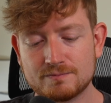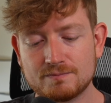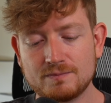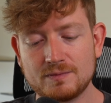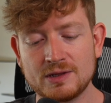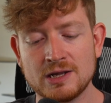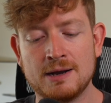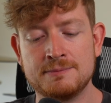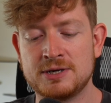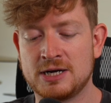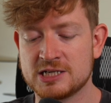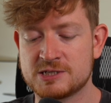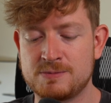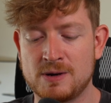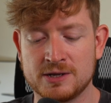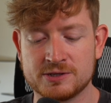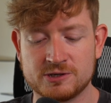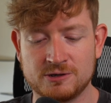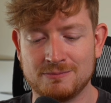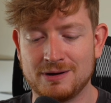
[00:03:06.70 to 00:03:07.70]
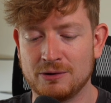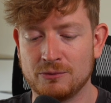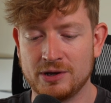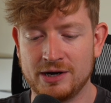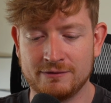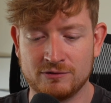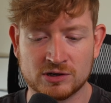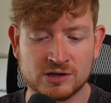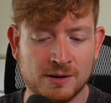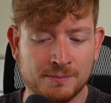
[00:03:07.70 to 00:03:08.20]
I'm not sponsored by
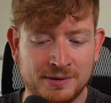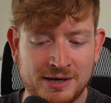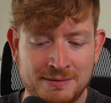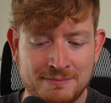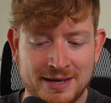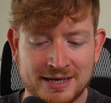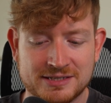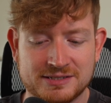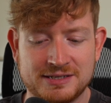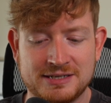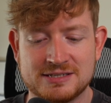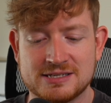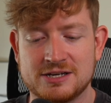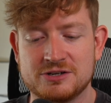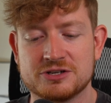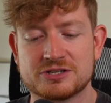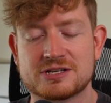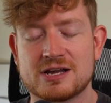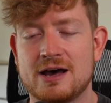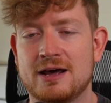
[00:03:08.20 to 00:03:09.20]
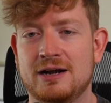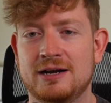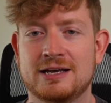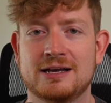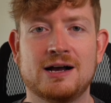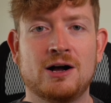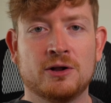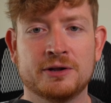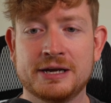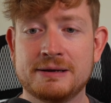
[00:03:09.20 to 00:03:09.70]
whatever company makes these. I just got it at
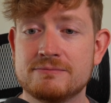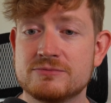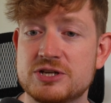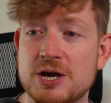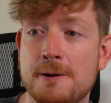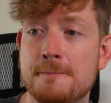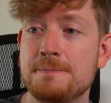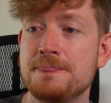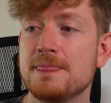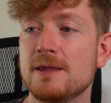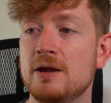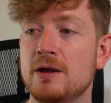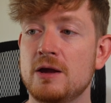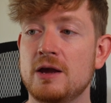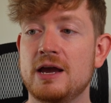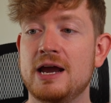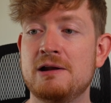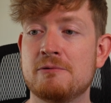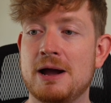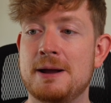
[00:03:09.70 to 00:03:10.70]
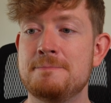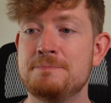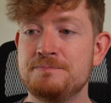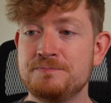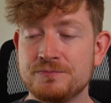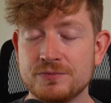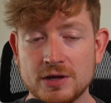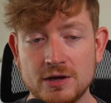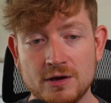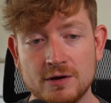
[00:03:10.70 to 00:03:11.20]
Aldi. So anyway,
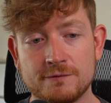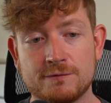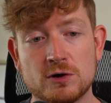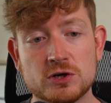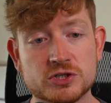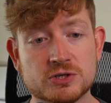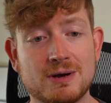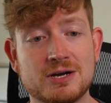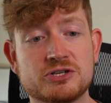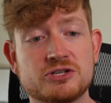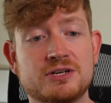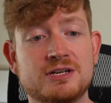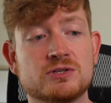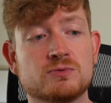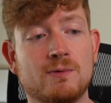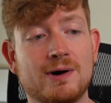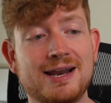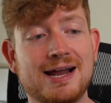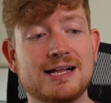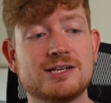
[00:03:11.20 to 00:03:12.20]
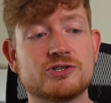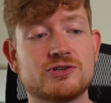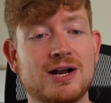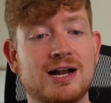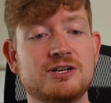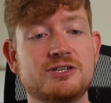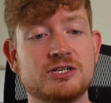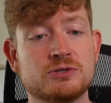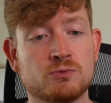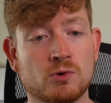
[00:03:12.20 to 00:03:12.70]
first question is, what ad
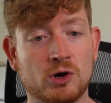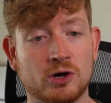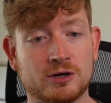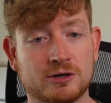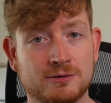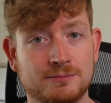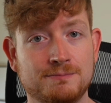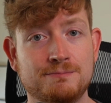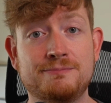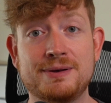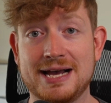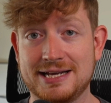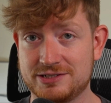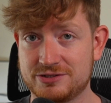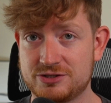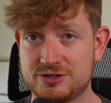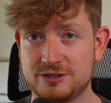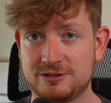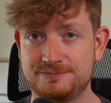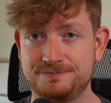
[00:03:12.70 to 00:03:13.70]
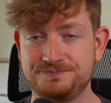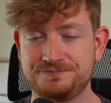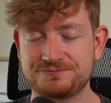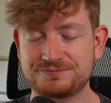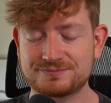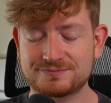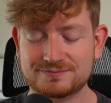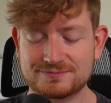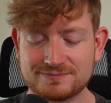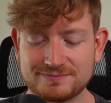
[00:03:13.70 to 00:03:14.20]
strategies work best?
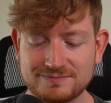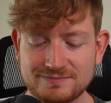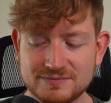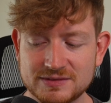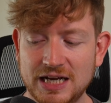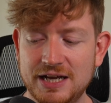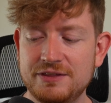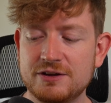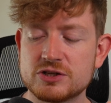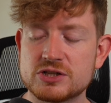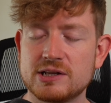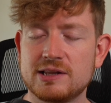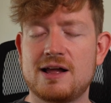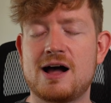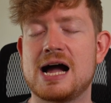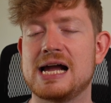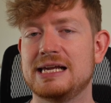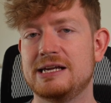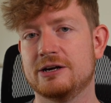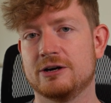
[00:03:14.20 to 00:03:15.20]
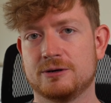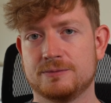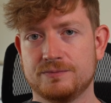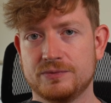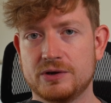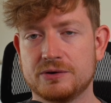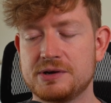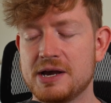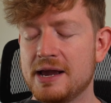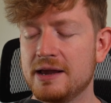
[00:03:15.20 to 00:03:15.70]
And there's a lot here,
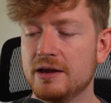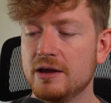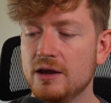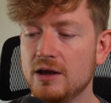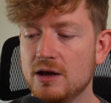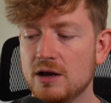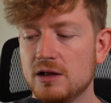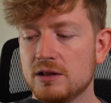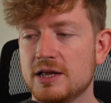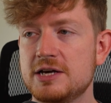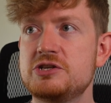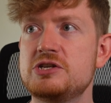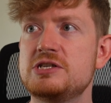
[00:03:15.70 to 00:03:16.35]
okay? Let's